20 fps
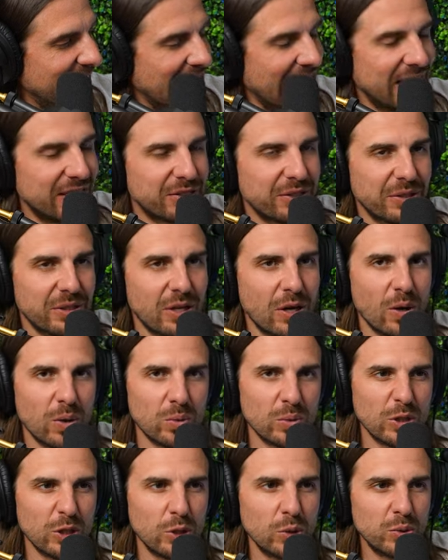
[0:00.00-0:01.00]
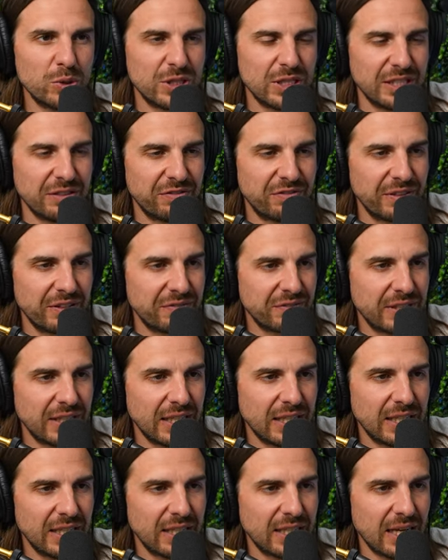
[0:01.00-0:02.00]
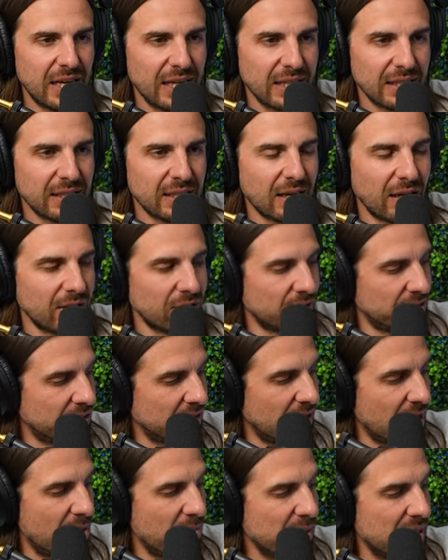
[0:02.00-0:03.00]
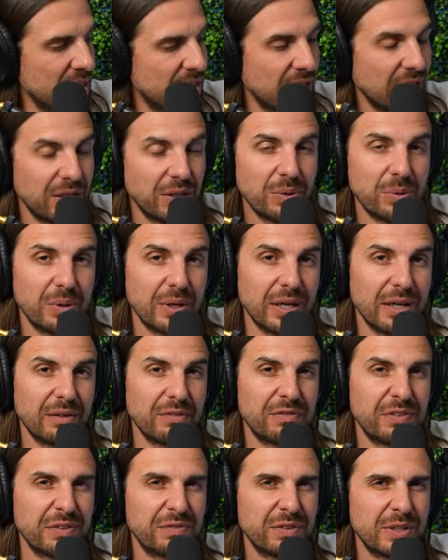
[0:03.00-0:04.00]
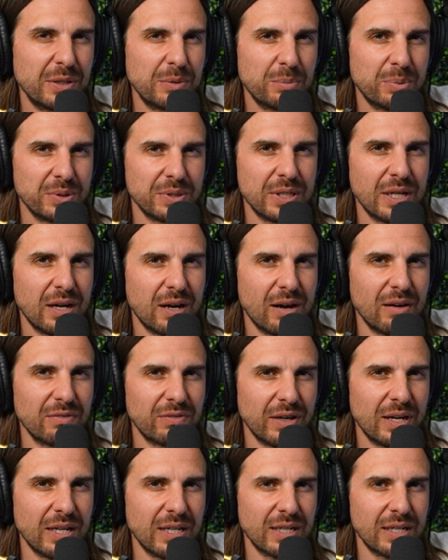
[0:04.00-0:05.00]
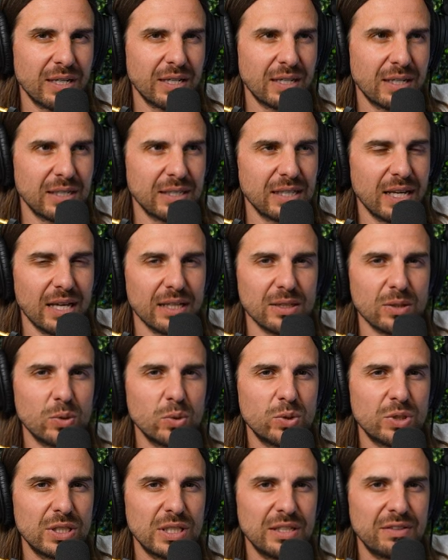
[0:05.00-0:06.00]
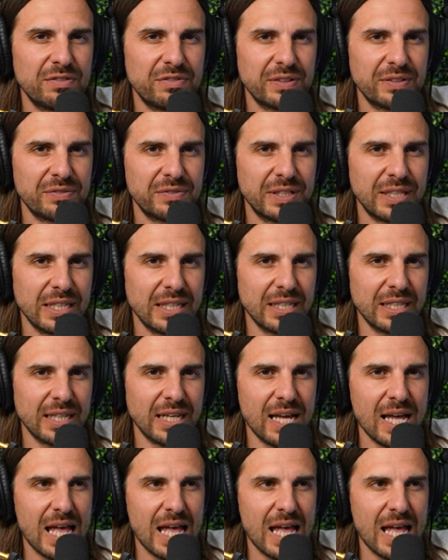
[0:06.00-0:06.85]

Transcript: Enter code Lucy15 at Colors Gummies and you will get 15% off, right? Mm-hmm. Yeah, Lucy15.